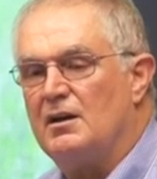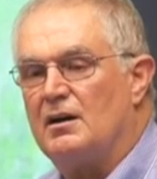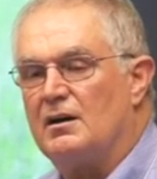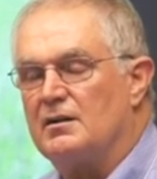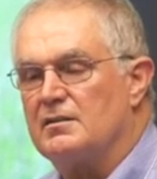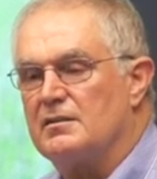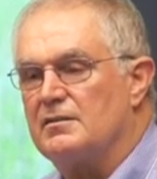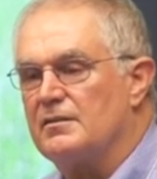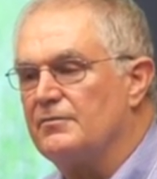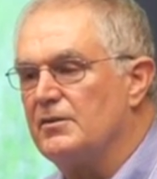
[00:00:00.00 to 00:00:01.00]

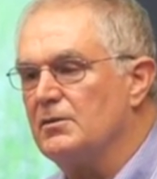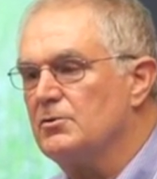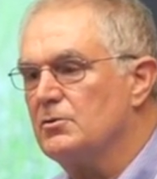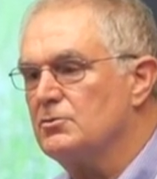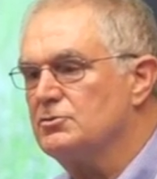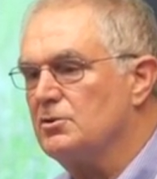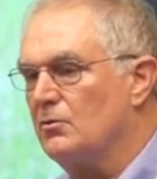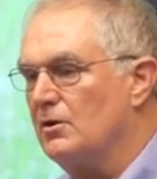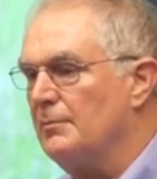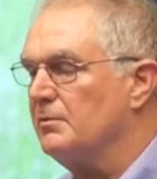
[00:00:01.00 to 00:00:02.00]
The film crew
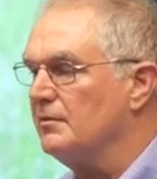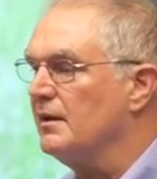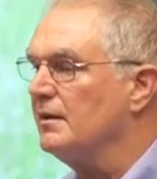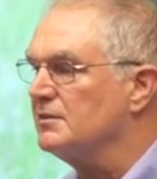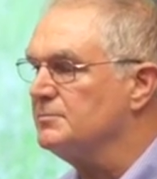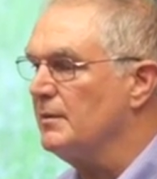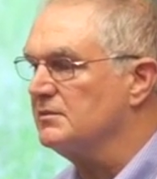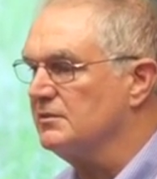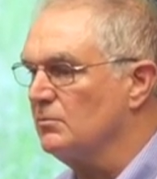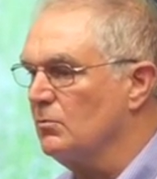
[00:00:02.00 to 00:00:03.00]
showed up and they
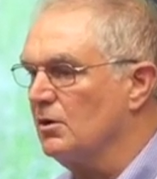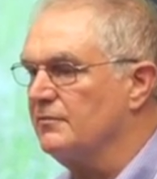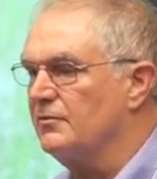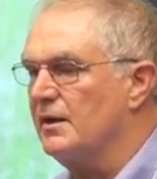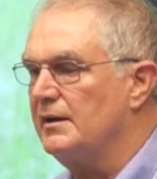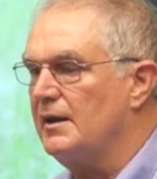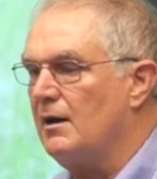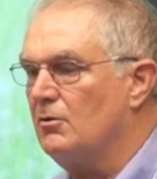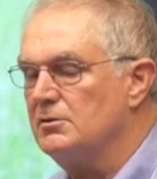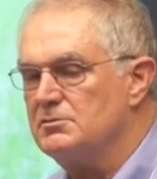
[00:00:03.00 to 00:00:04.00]
expected to work for 8
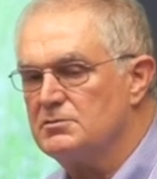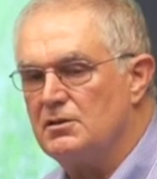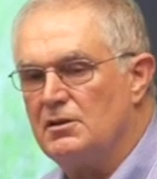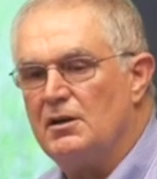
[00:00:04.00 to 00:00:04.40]
hours.